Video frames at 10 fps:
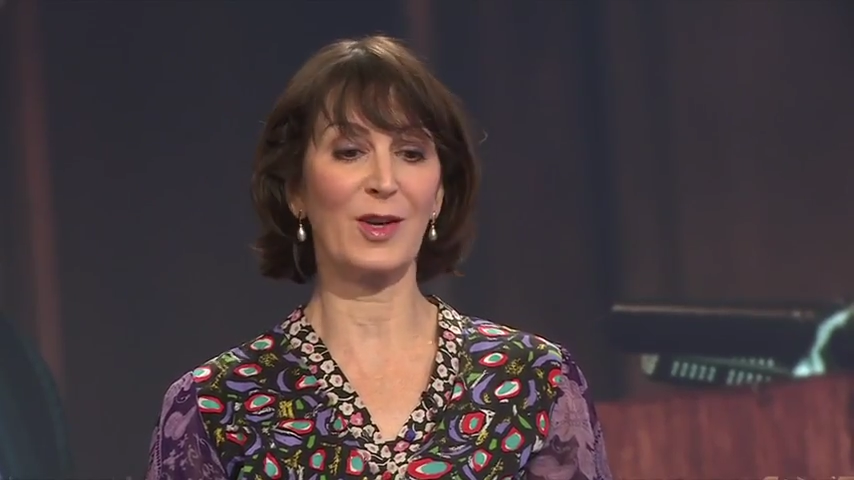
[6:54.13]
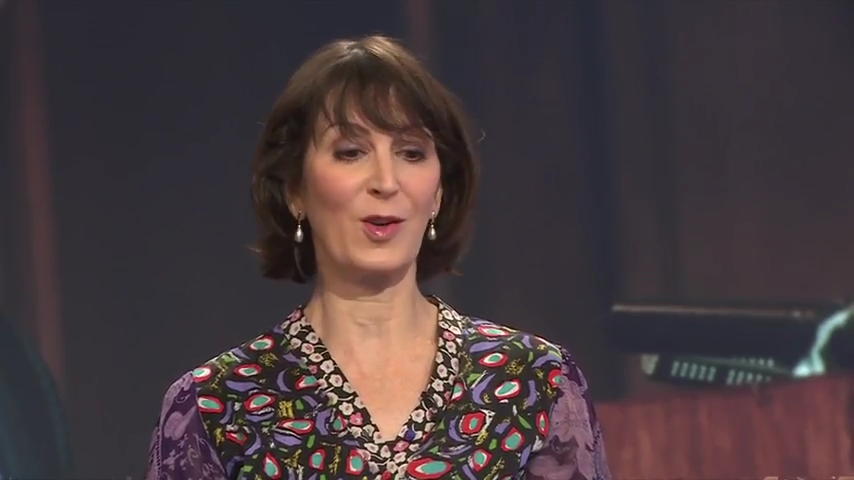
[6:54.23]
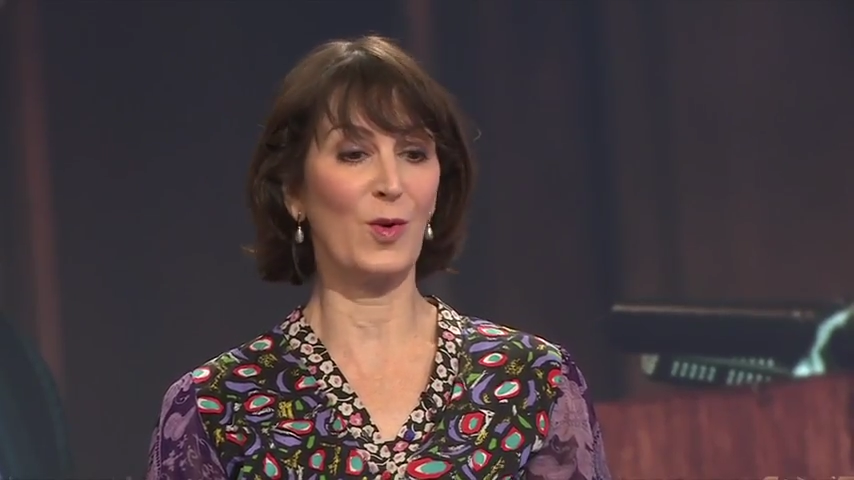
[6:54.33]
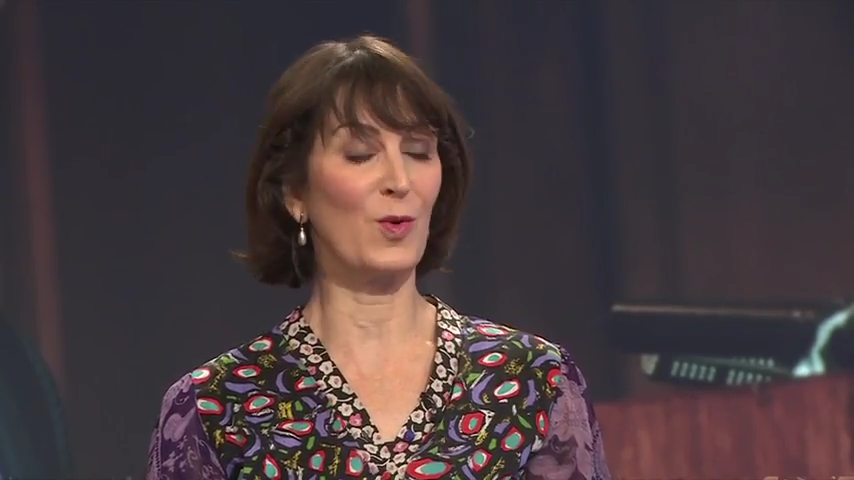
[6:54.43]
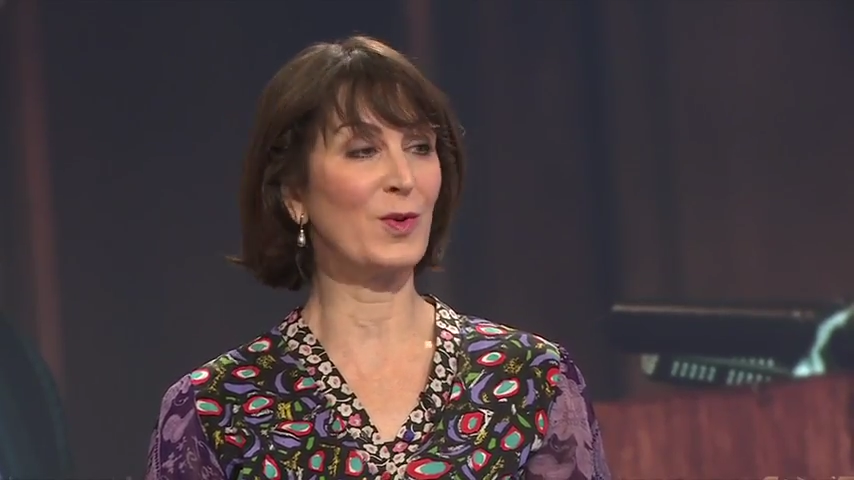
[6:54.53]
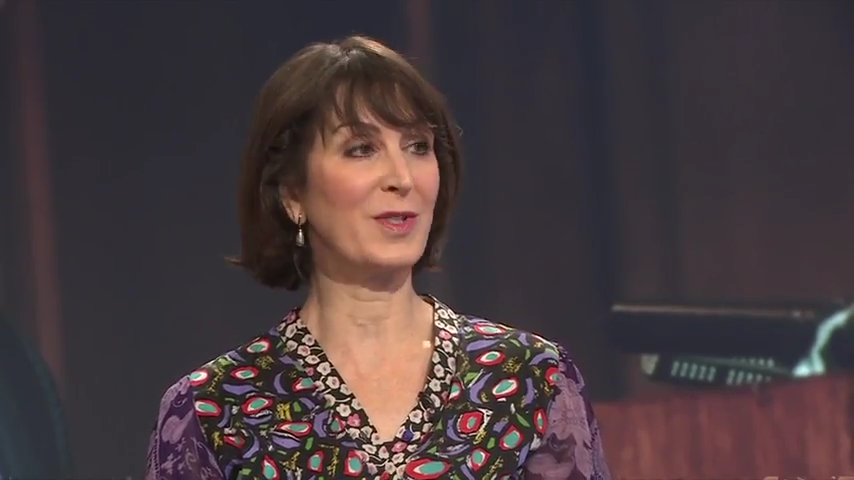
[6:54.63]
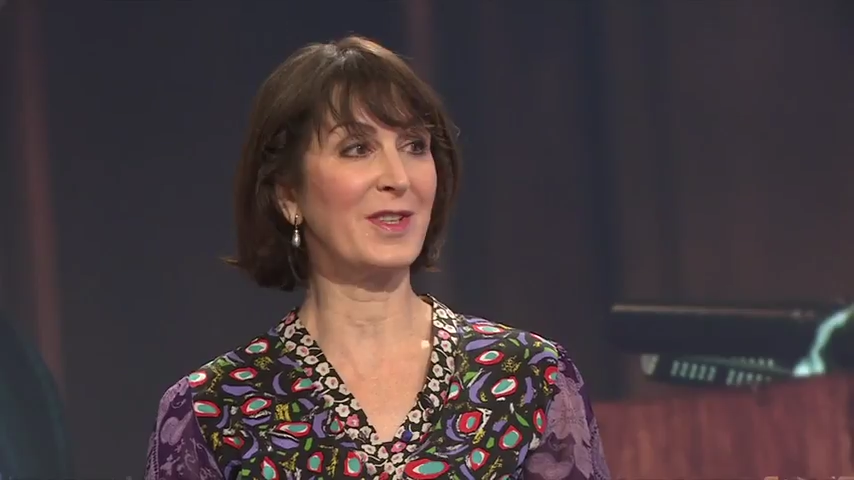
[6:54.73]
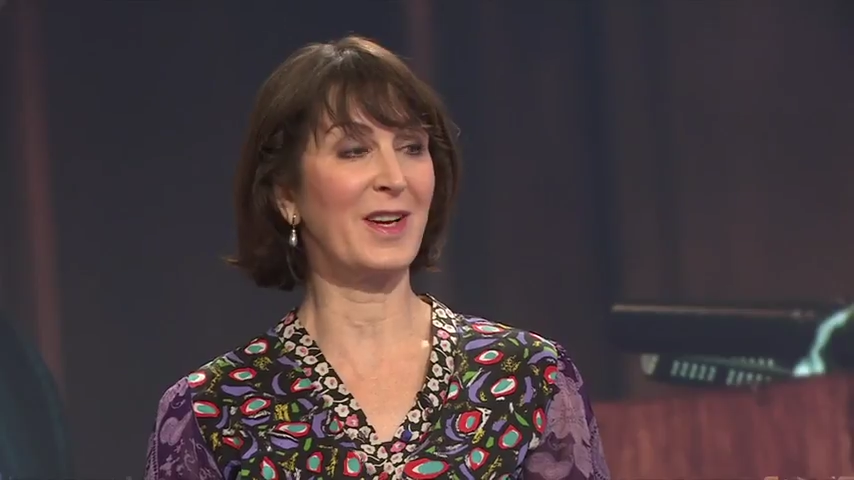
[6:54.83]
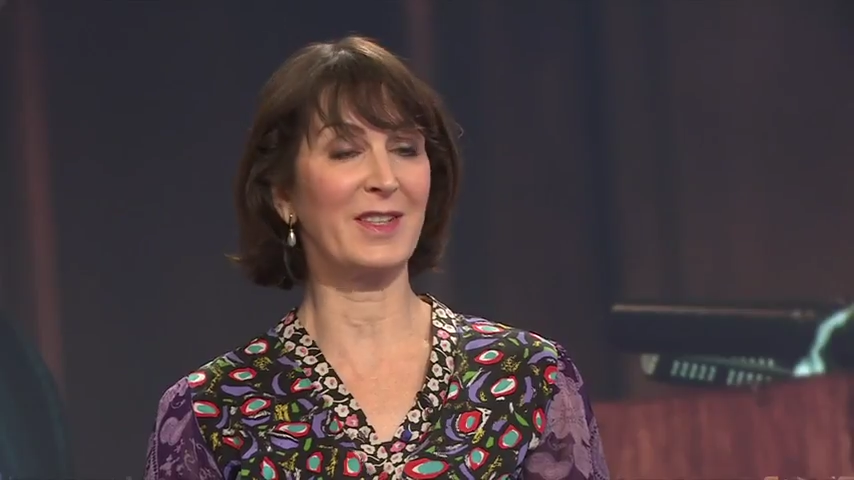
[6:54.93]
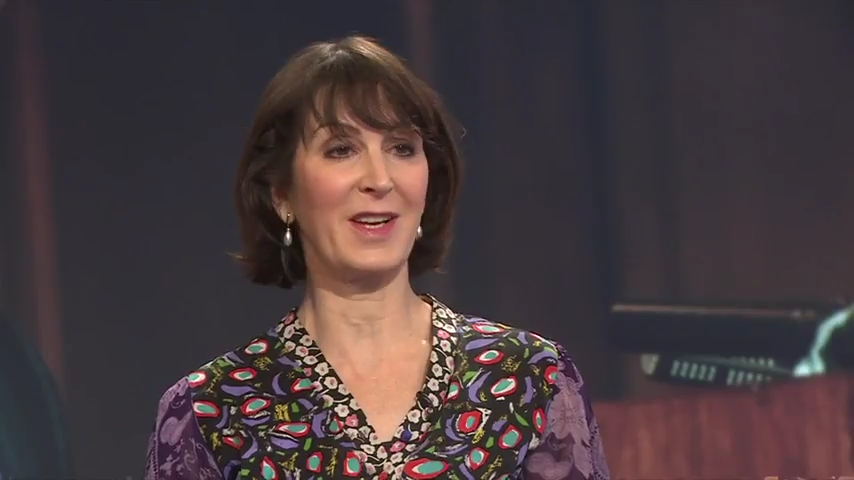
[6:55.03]
a cause
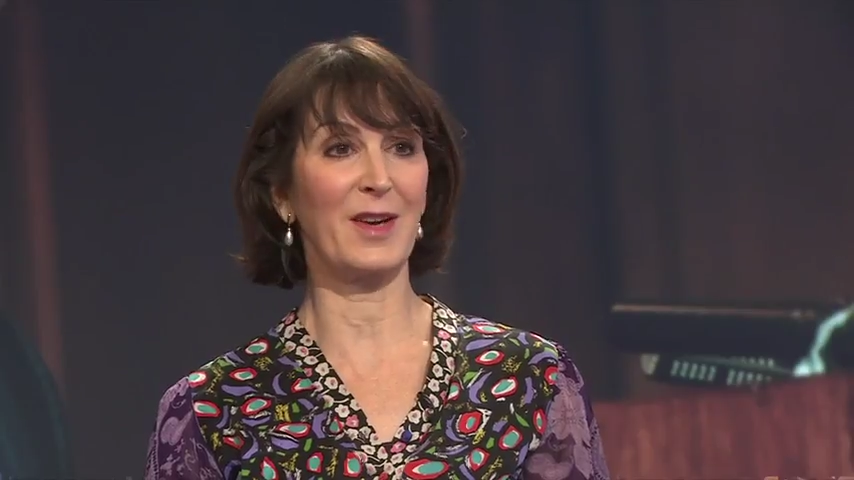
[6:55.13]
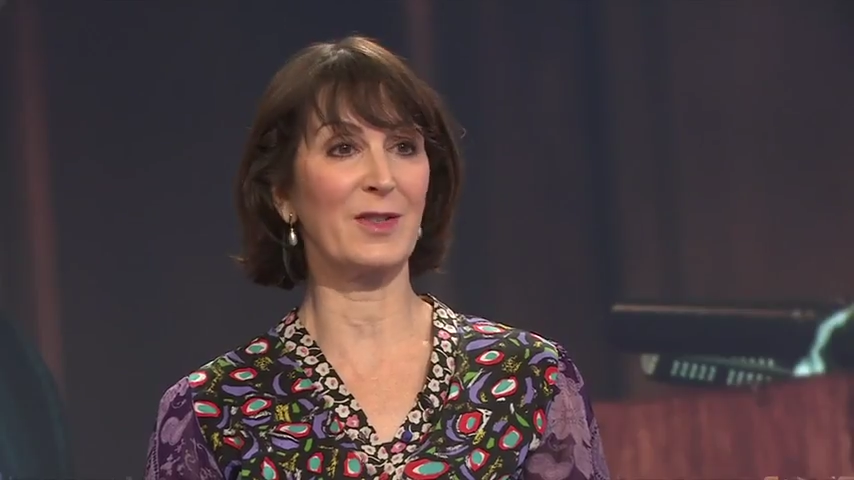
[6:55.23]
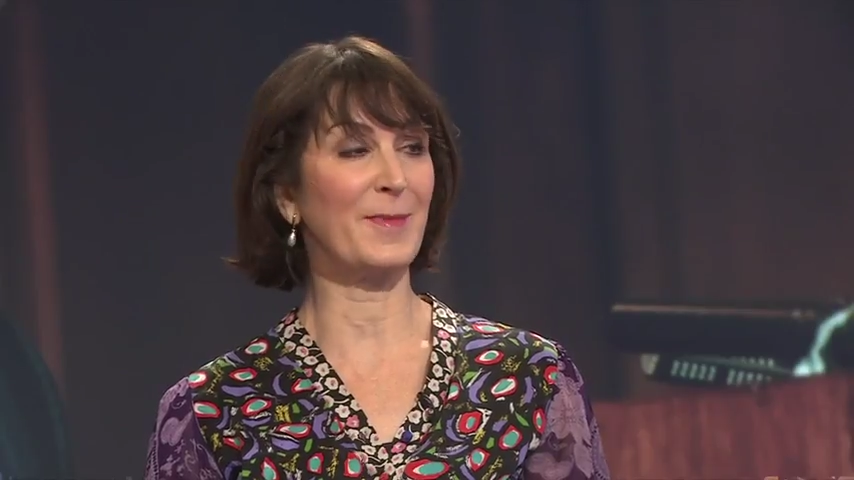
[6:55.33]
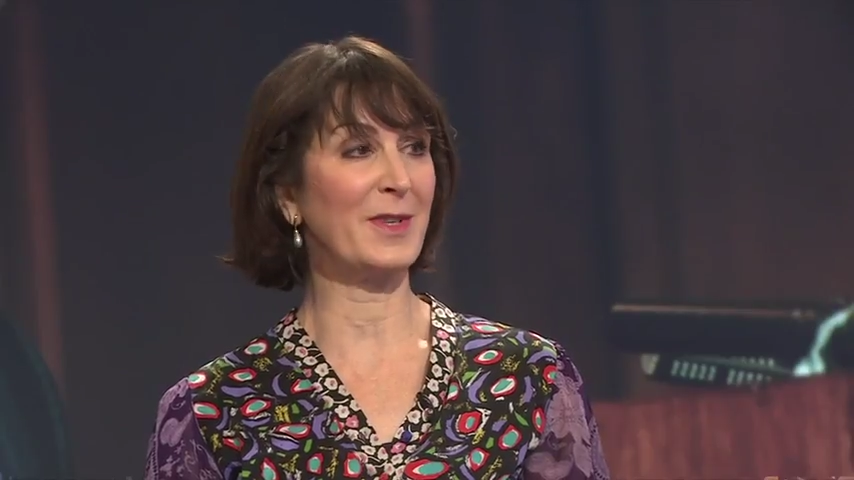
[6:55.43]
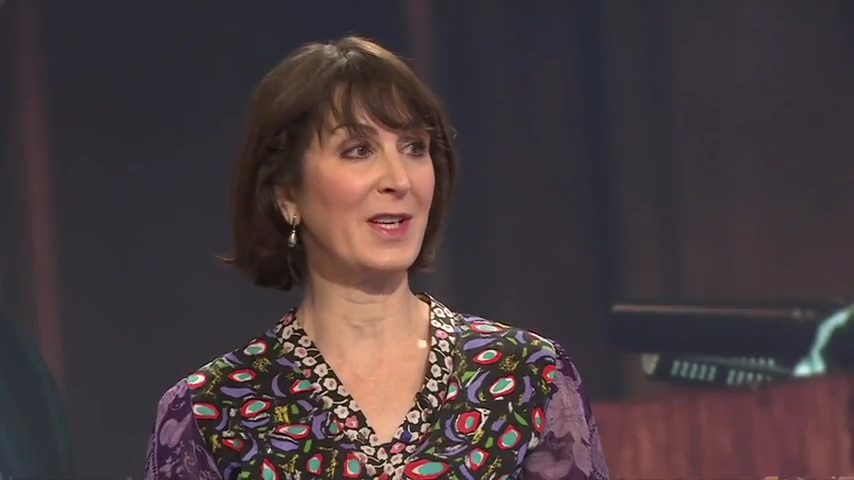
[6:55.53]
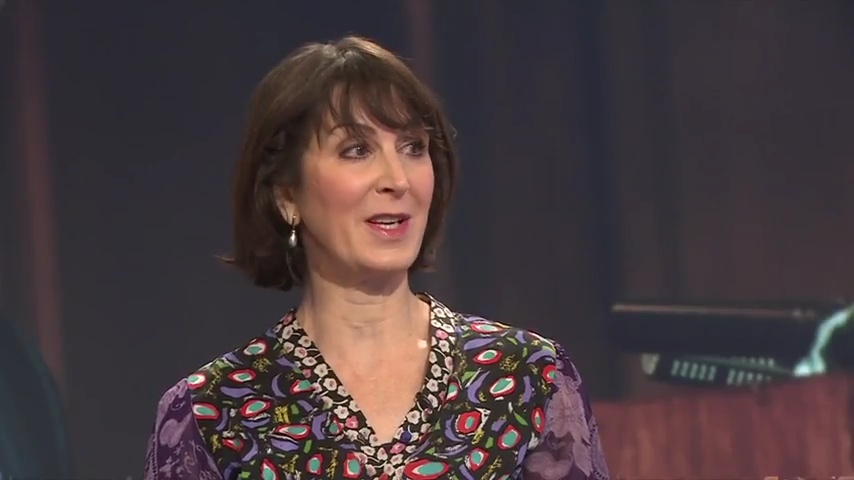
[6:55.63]
and a charismatic